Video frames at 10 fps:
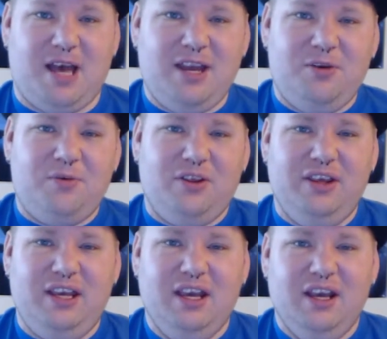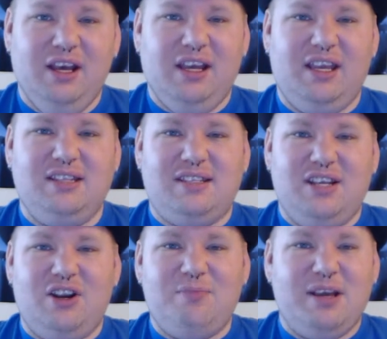I don't really
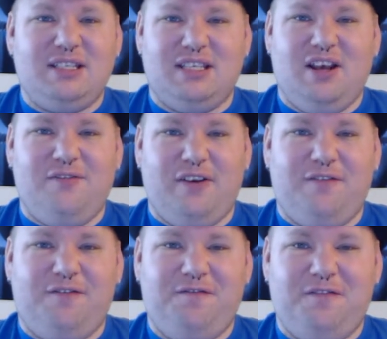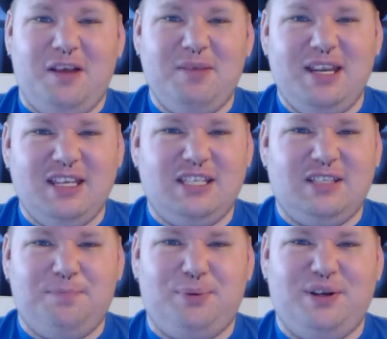consider myself a
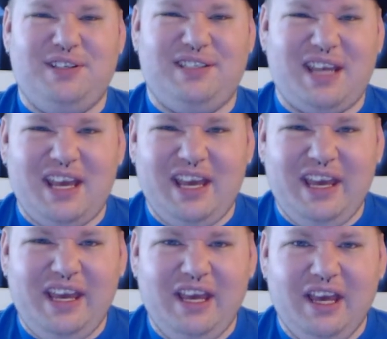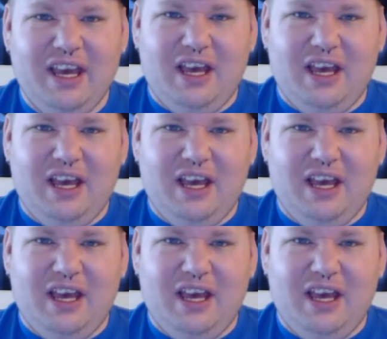feminist per se.